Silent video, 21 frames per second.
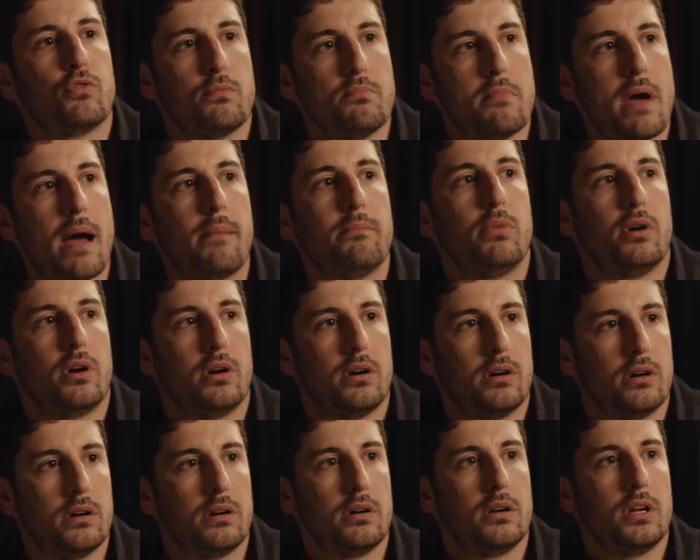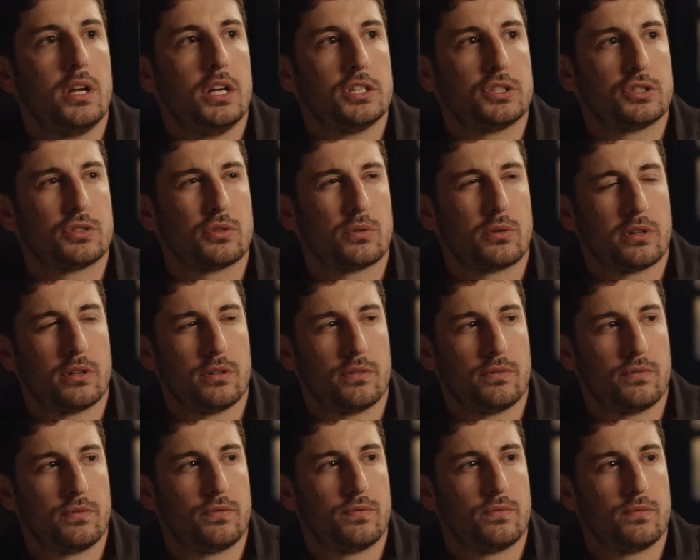remember sort
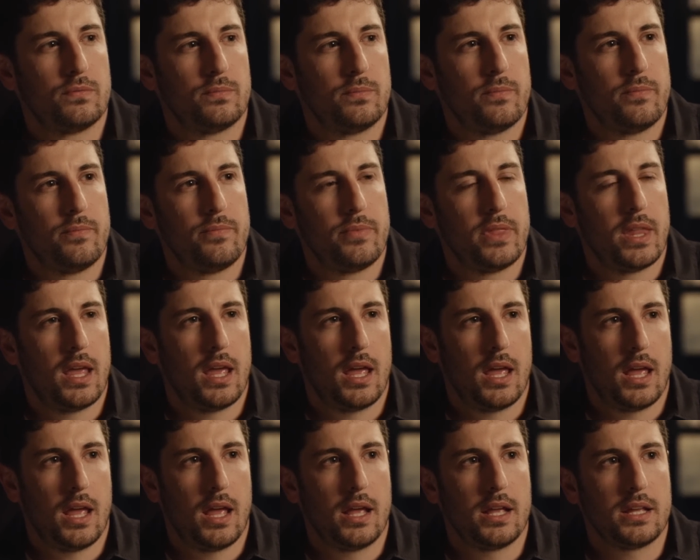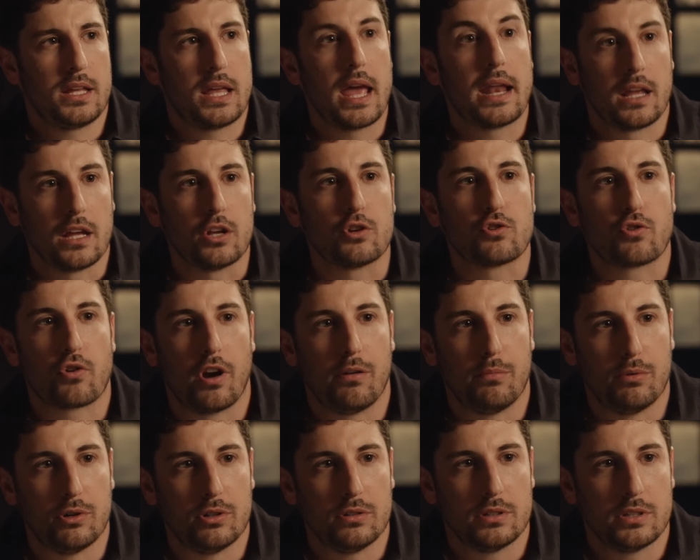of getting in
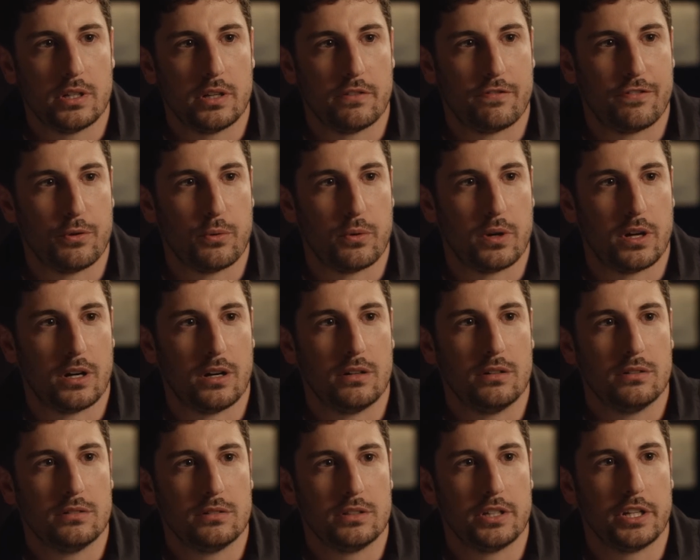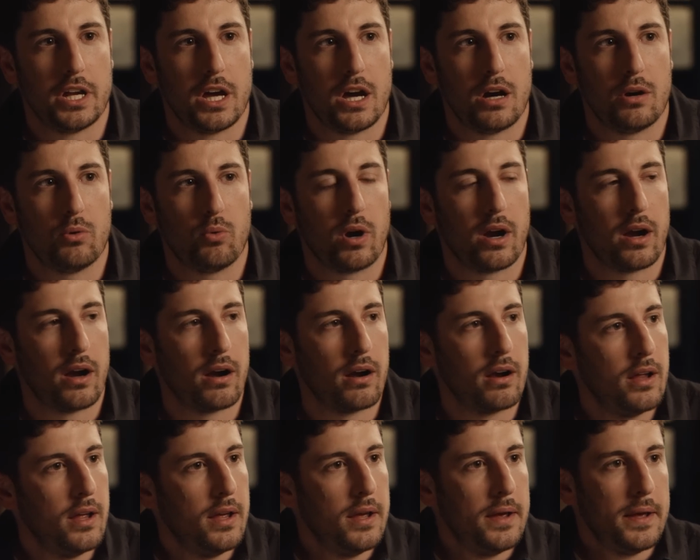trouble, if you will,
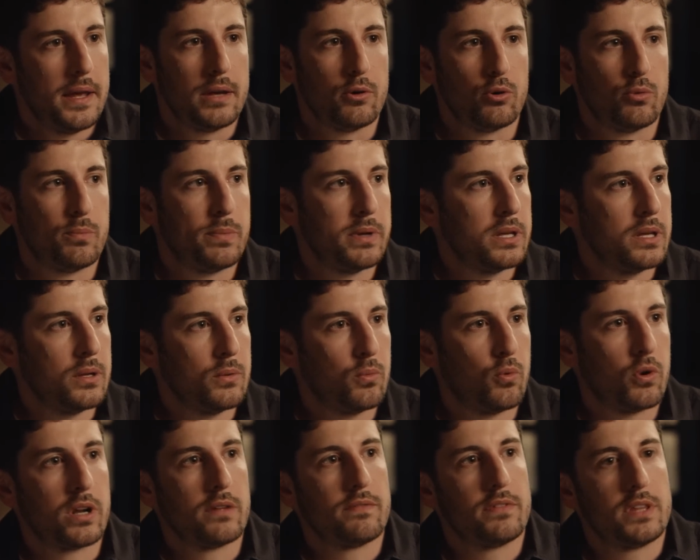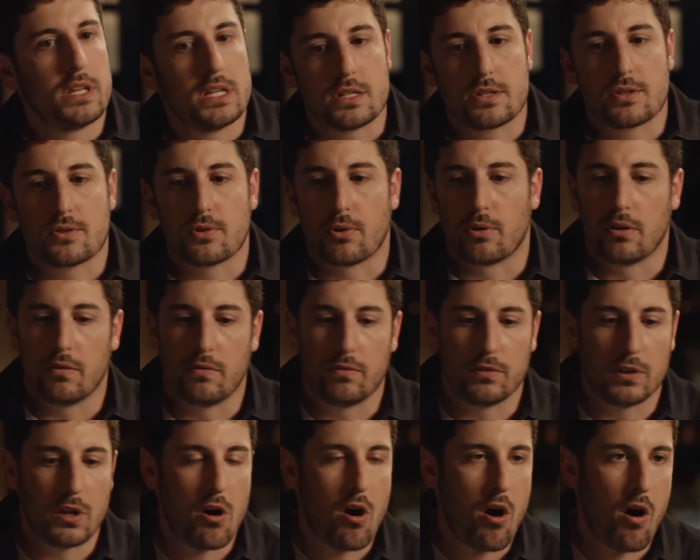where it would be one of these sort
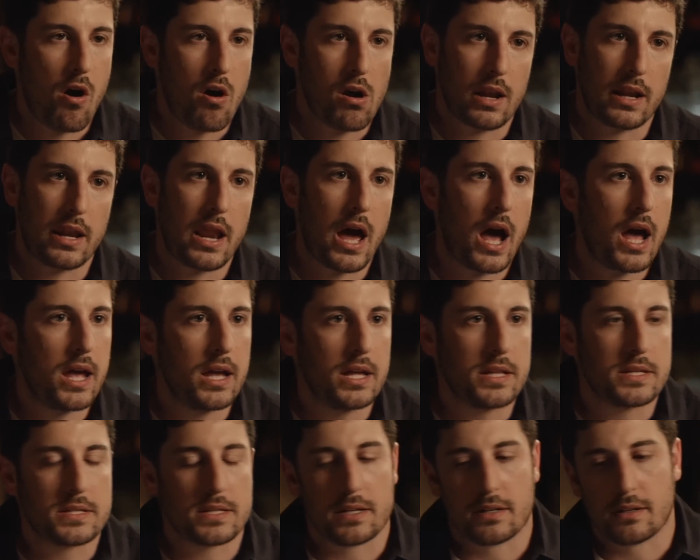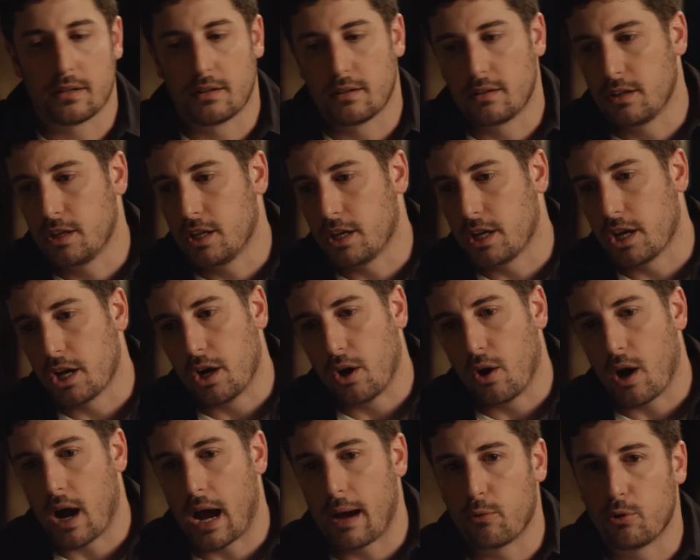of long nights, and
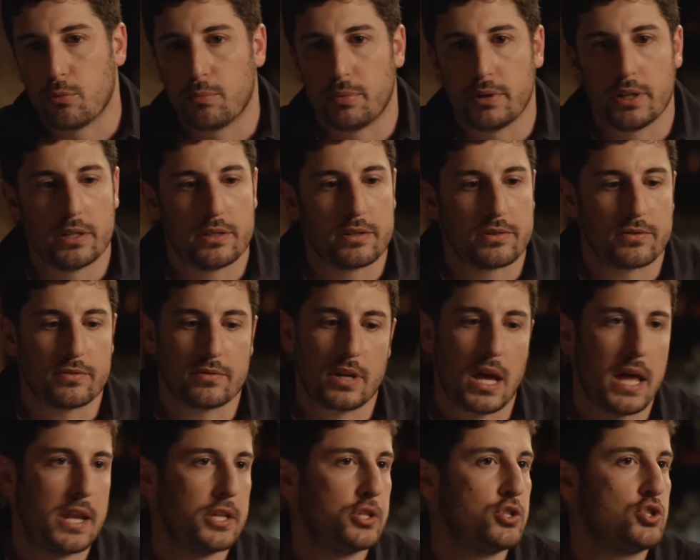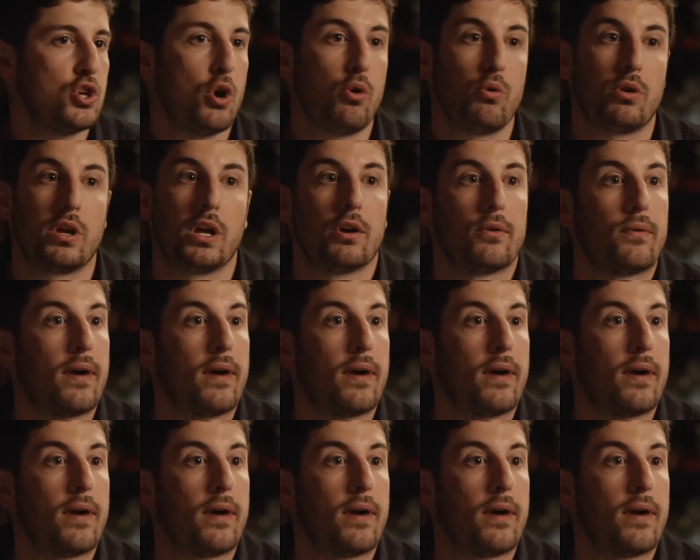I would be just kind of joking